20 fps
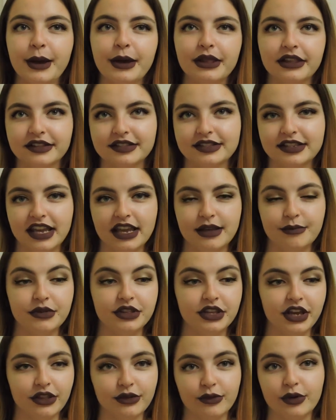let's name
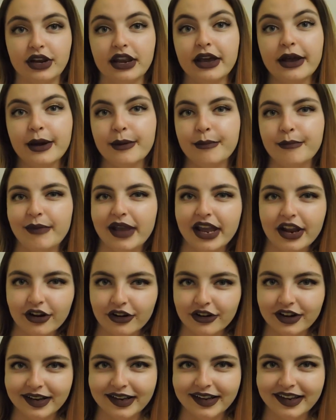the other one,
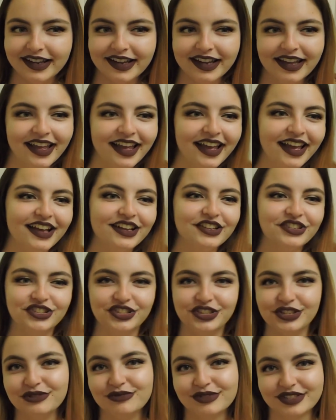Mary.
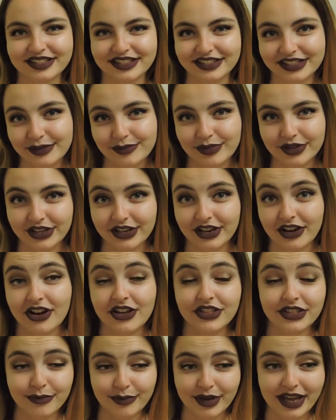She was sleeping
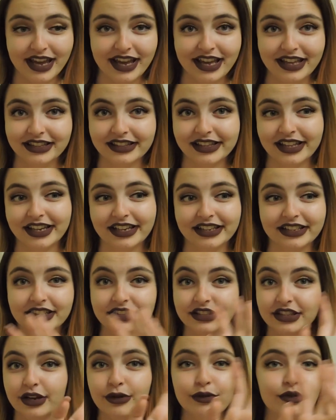on the bed, like,
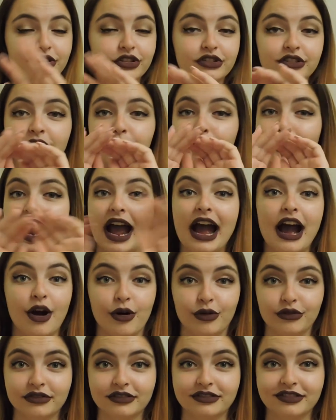they were
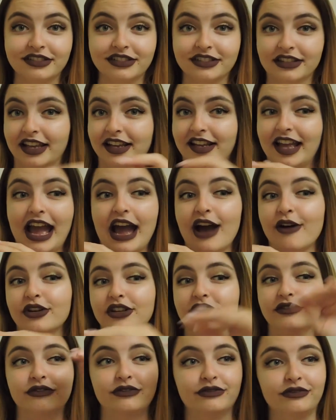out, like,
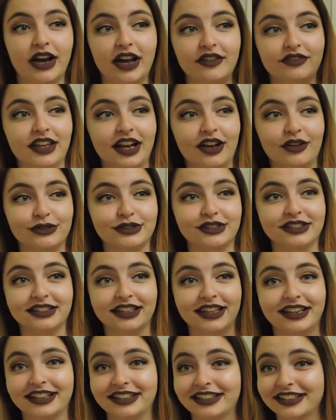Audi 5000,
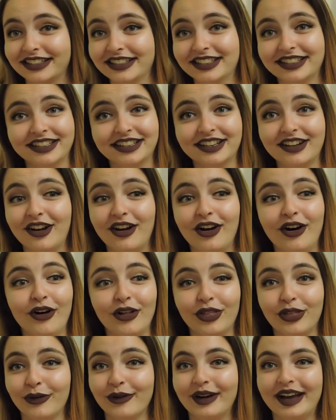like,
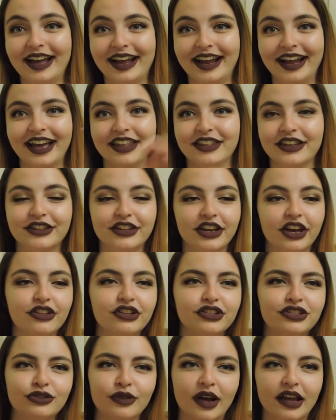all the way. And then the
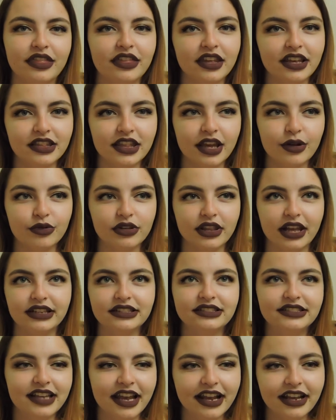other 2, I think they were,
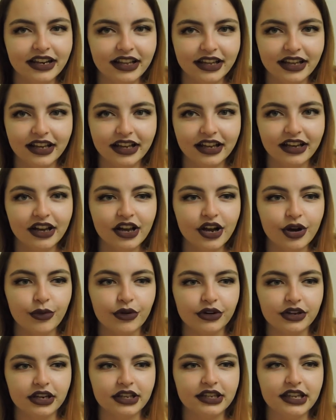like, dating.
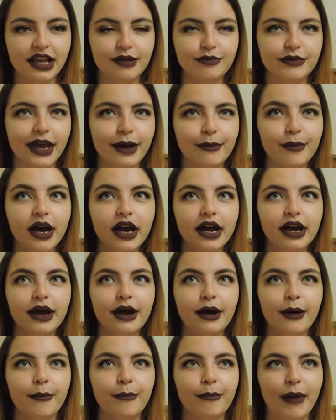We're gonna name them
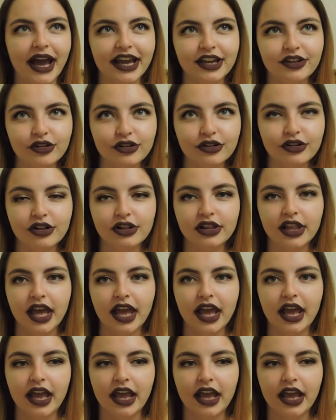
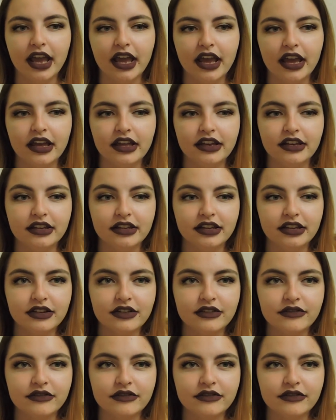Michael and